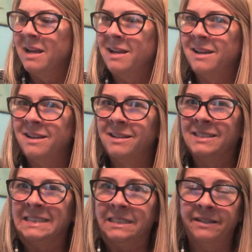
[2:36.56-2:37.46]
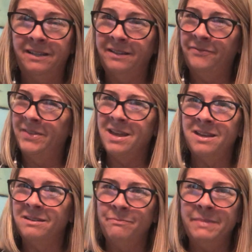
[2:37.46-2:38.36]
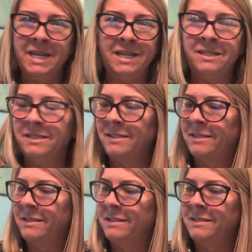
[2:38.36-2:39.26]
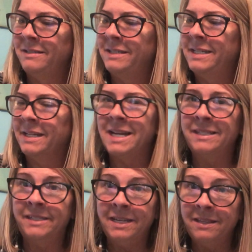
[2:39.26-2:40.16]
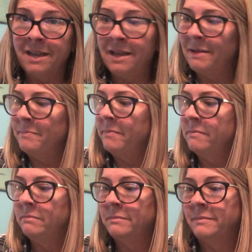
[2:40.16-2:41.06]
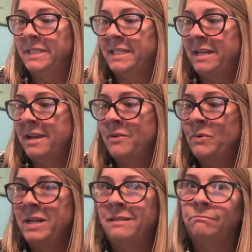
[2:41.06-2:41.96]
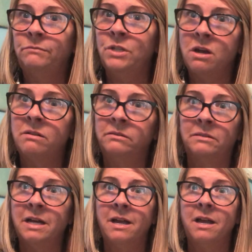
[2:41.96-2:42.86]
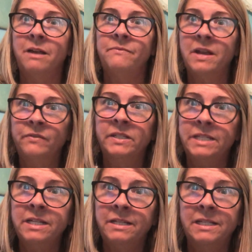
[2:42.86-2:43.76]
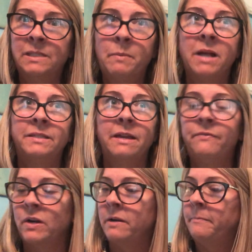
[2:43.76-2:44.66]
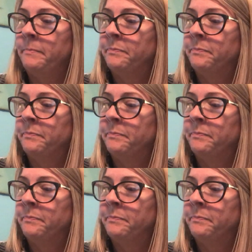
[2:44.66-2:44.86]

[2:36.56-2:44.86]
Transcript: If that means, did I see them?" said Henry. "No, I've never seen these spots ever."